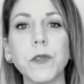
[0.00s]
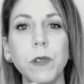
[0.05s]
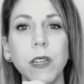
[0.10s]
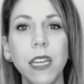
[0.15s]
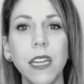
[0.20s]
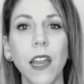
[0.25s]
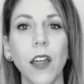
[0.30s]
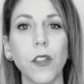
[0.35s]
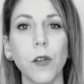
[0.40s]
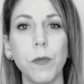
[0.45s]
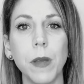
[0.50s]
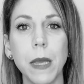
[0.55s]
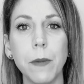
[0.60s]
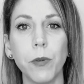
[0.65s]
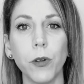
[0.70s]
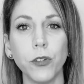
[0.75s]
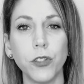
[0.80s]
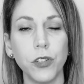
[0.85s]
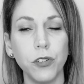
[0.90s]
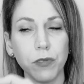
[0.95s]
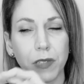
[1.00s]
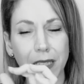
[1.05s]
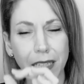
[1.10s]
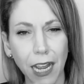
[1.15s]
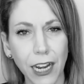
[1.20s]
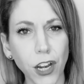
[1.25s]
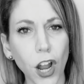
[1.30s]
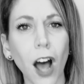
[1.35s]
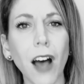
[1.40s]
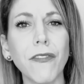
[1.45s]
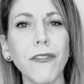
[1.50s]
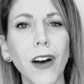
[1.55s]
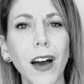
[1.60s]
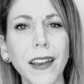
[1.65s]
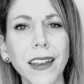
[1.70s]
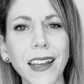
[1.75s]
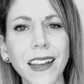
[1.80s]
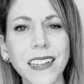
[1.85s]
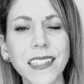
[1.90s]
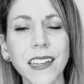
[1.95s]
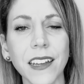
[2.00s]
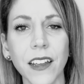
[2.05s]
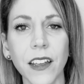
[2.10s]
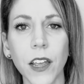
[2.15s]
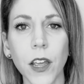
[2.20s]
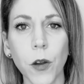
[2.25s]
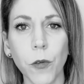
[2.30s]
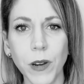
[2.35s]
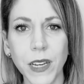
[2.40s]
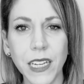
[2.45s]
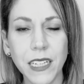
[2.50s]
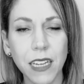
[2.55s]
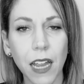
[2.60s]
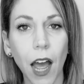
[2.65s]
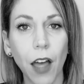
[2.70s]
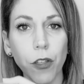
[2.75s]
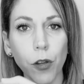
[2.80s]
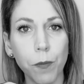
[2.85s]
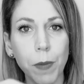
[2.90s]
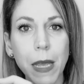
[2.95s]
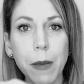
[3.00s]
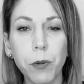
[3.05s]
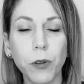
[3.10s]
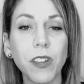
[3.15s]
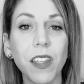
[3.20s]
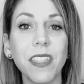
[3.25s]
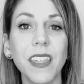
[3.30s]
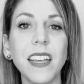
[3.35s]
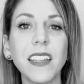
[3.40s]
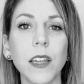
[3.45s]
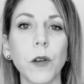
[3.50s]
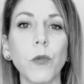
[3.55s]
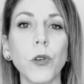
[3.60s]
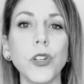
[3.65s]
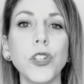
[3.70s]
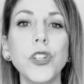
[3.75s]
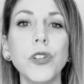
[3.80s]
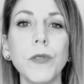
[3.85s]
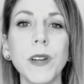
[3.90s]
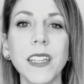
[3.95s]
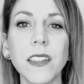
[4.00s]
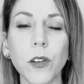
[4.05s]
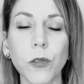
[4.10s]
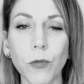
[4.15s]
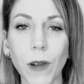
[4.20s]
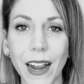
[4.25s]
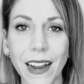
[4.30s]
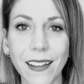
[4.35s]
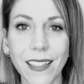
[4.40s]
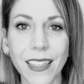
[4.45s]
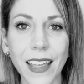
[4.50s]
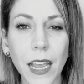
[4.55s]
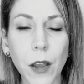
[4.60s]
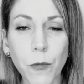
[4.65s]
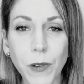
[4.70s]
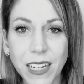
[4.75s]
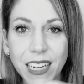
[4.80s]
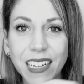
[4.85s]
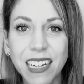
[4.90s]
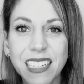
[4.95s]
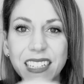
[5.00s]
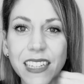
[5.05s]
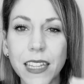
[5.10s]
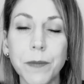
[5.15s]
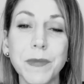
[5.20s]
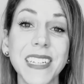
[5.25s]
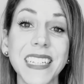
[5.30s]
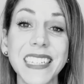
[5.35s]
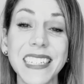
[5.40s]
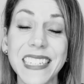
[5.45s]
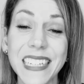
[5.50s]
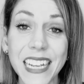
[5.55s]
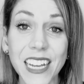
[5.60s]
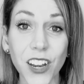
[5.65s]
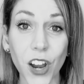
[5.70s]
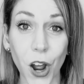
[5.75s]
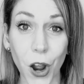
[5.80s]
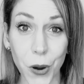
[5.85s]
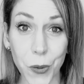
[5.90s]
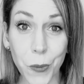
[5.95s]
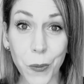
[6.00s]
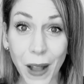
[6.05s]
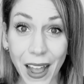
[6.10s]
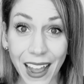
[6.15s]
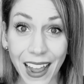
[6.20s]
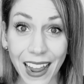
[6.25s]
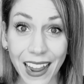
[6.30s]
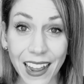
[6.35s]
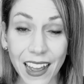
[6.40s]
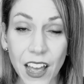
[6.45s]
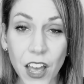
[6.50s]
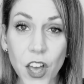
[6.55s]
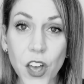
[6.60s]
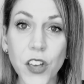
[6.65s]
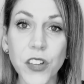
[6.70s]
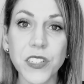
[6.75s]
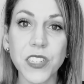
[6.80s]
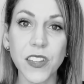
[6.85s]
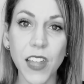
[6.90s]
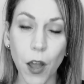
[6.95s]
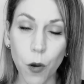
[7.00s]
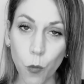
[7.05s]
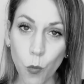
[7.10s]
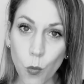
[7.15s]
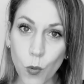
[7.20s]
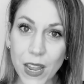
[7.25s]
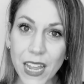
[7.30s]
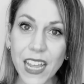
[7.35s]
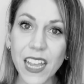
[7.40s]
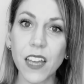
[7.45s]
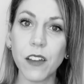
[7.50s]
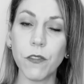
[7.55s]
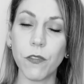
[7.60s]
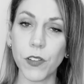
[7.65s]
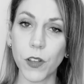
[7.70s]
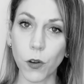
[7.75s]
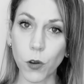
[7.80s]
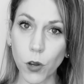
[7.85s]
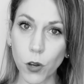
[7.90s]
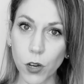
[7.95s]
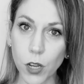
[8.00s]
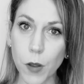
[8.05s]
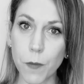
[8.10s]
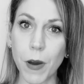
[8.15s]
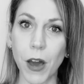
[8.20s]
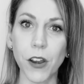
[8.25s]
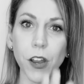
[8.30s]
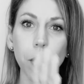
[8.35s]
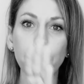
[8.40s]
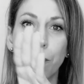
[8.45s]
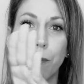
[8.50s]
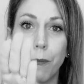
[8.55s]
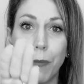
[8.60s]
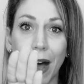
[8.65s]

We need other people to sign off on it. We need other people to think that we're doing the right thing. We need them to see it our way so that we can feel good about it.